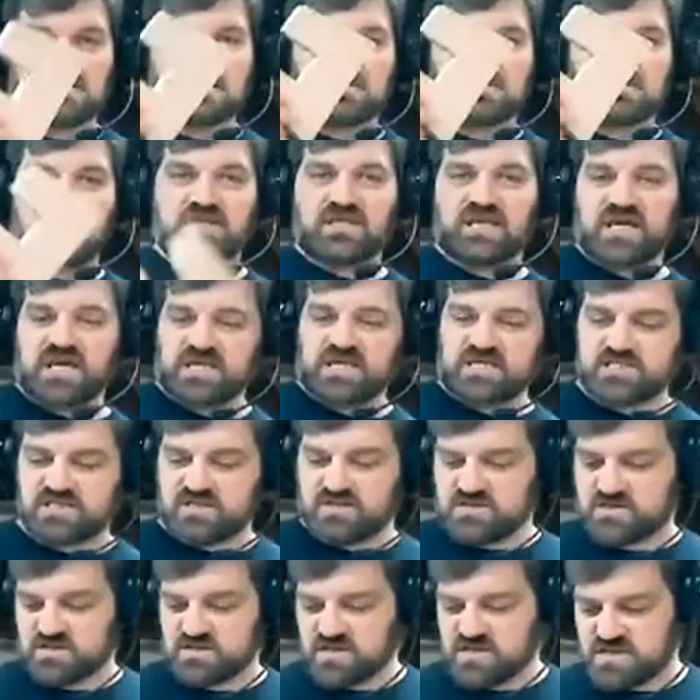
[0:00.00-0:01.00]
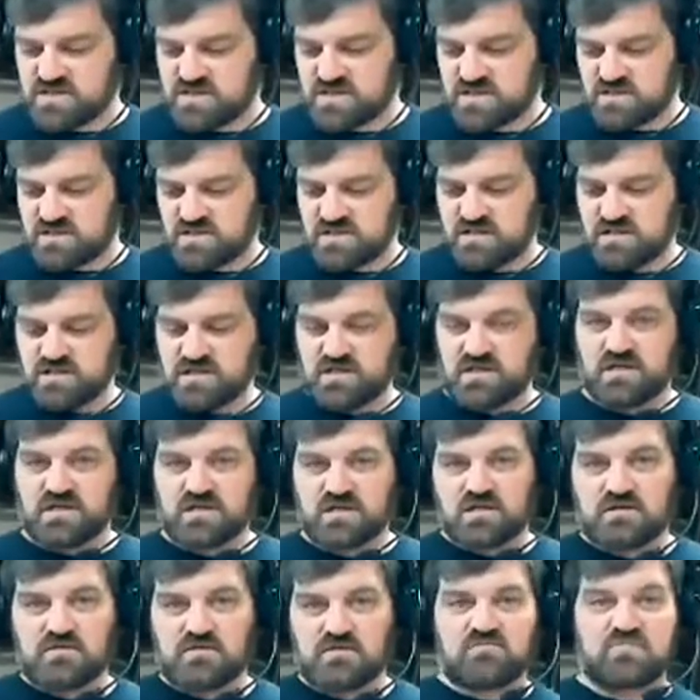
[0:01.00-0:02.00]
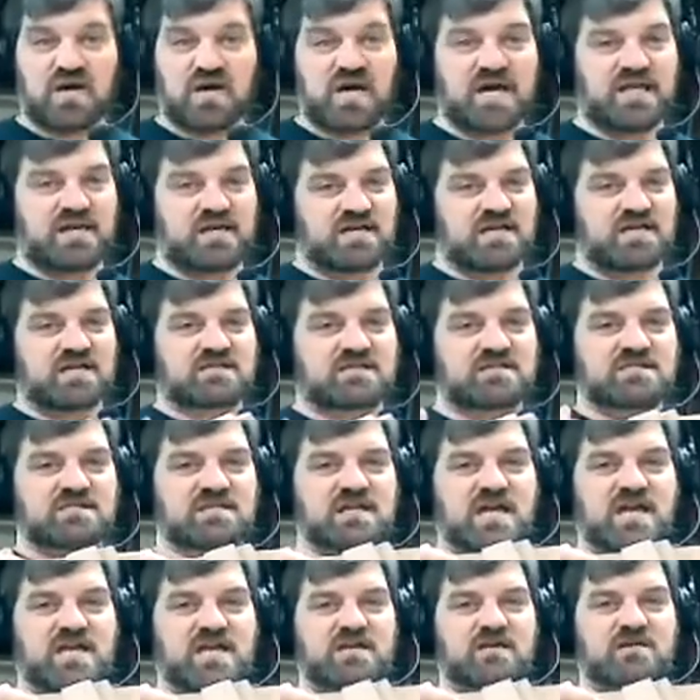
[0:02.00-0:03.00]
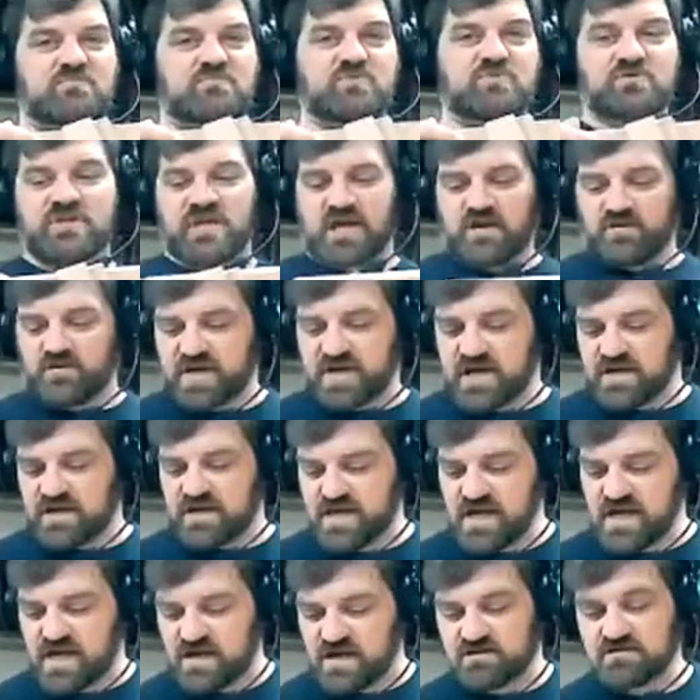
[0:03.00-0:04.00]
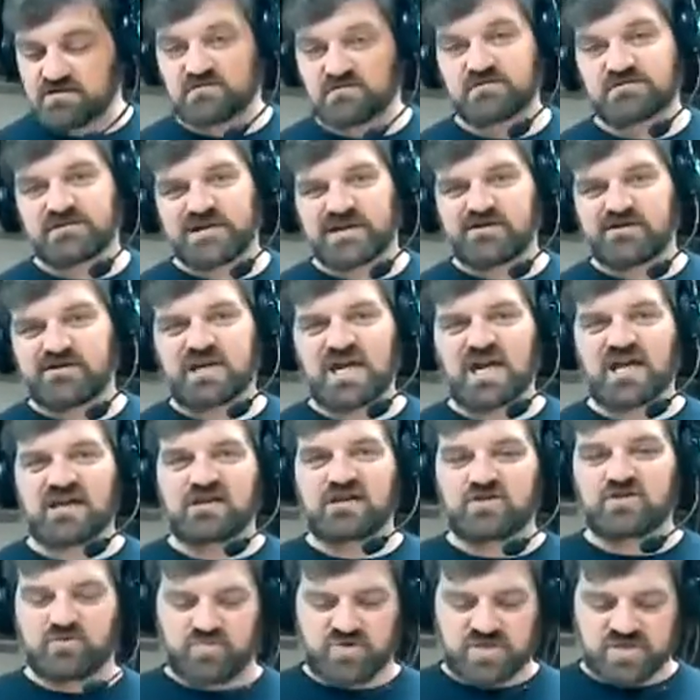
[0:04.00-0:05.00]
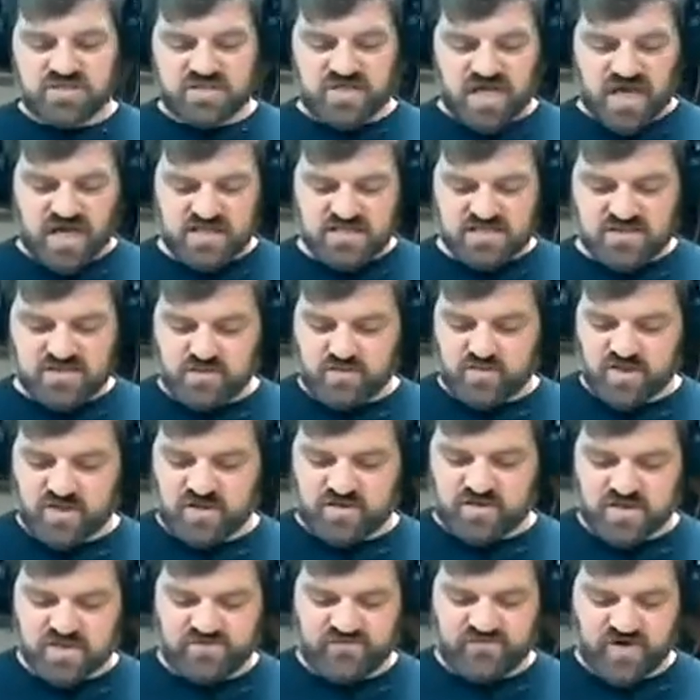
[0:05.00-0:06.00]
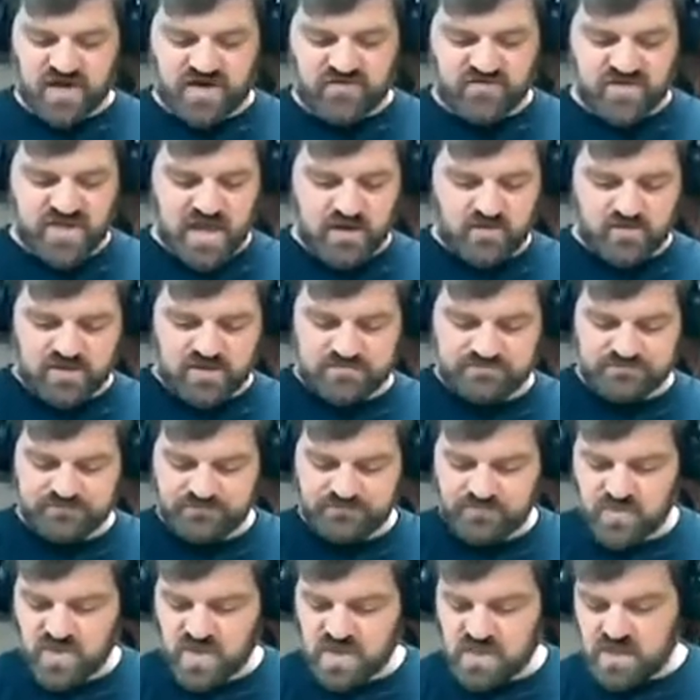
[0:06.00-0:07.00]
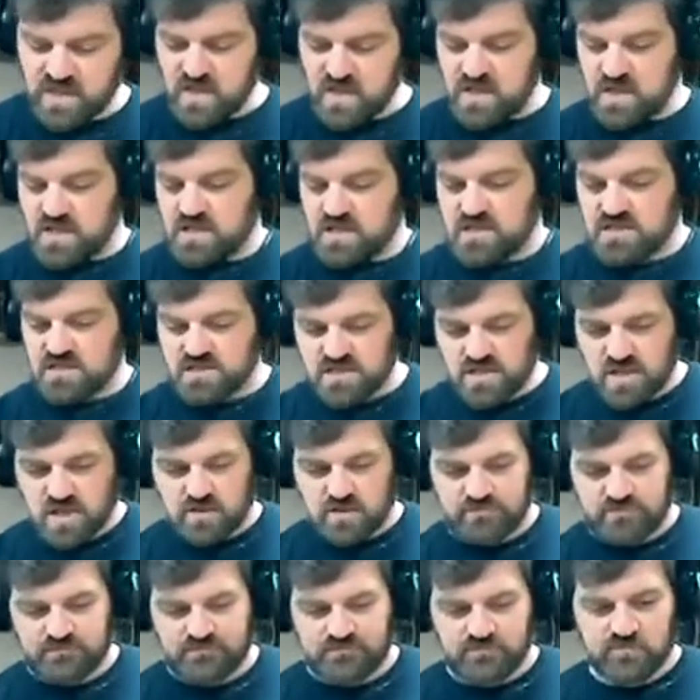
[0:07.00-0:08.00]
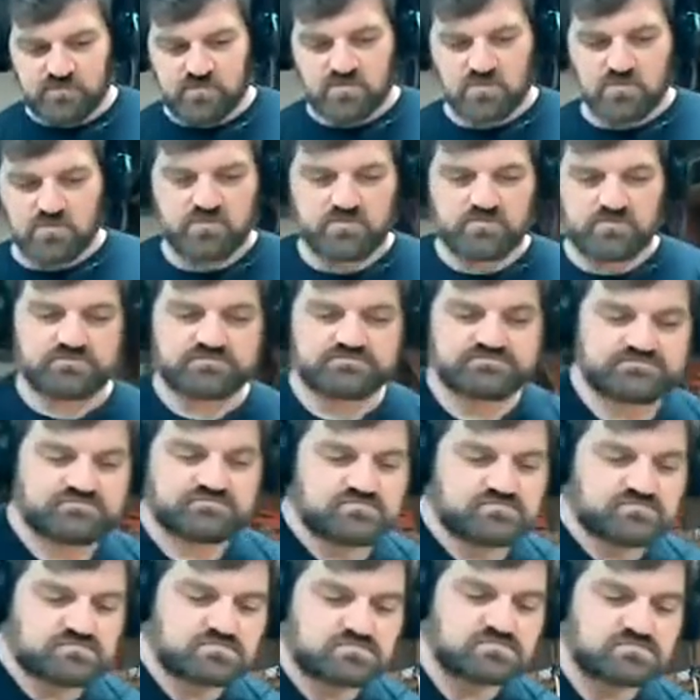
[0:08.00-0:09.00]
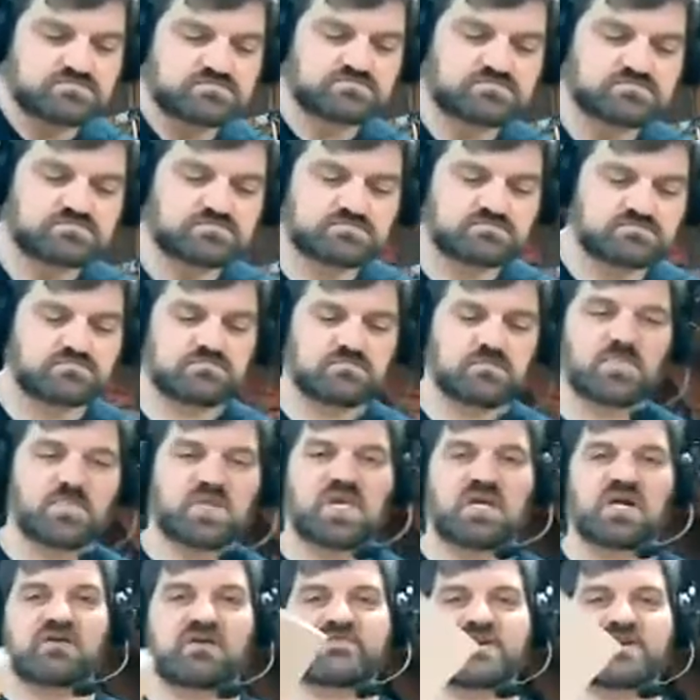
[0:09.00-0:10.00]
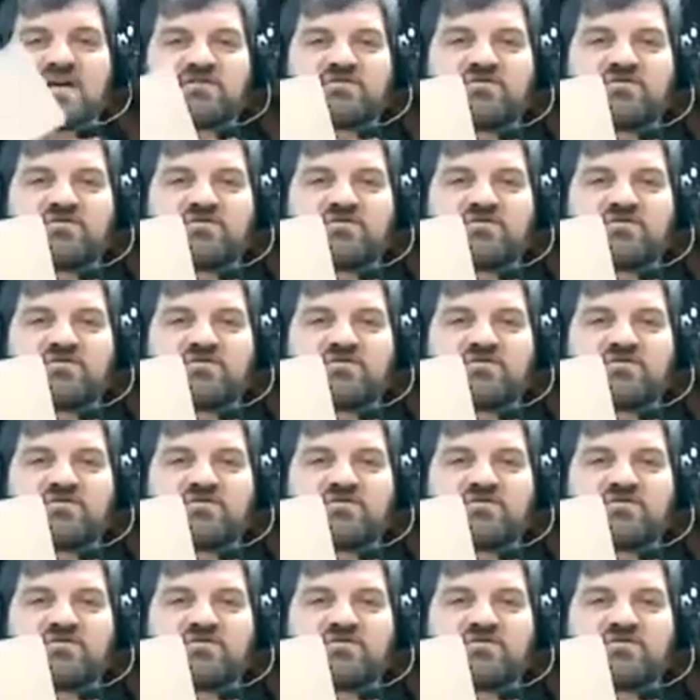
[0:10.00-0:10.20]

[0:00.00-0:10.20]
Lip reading: And that's useless. But I could have pulled that one out of there. I already had another piece cut, so it worked just fine for that one. So I've got a